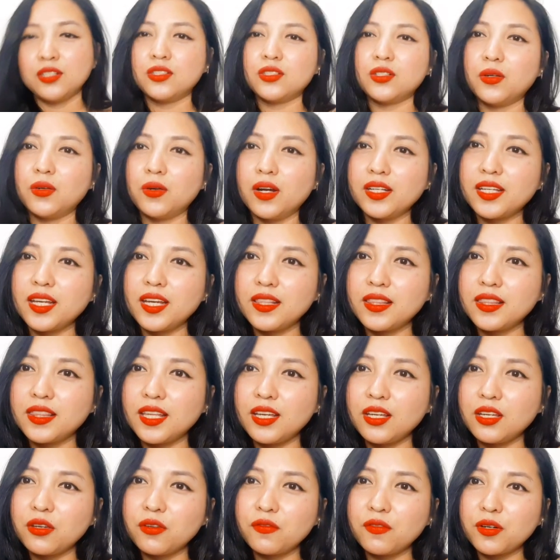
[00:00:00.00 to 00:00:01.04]
So again,
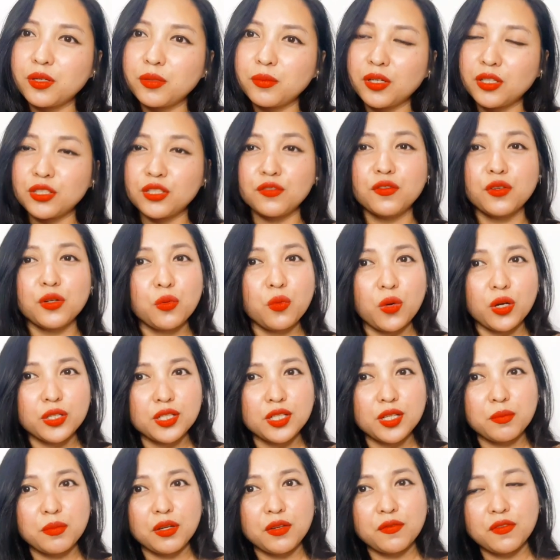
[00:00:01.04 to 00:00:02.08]
thank you very much for
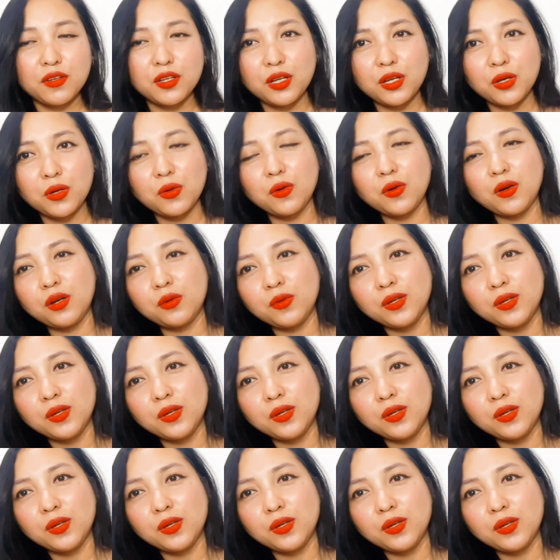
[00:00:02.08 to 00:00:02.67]
watching my video.